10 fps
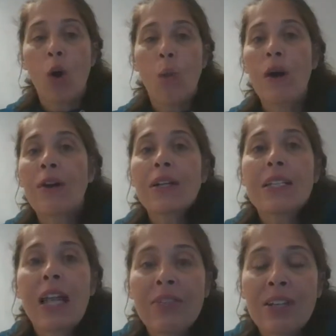Where is
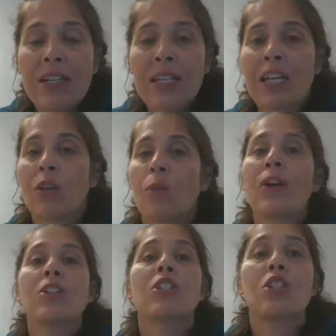life going to take you? Where
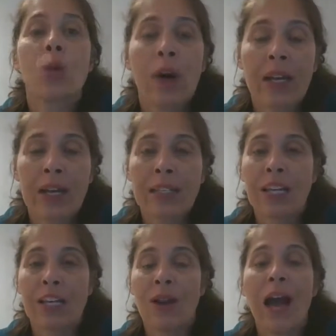is the story going to
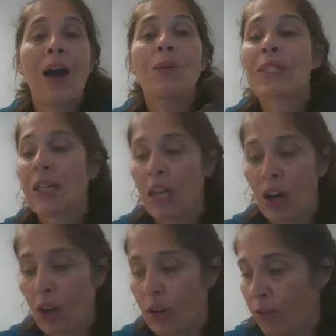take you? How is it going to
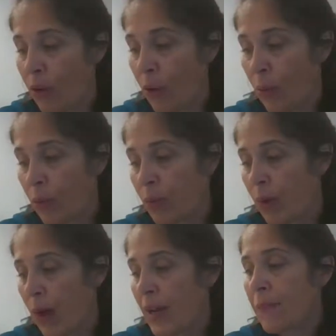unfold,
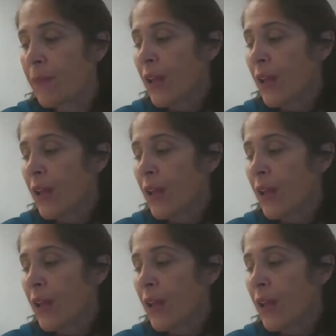right?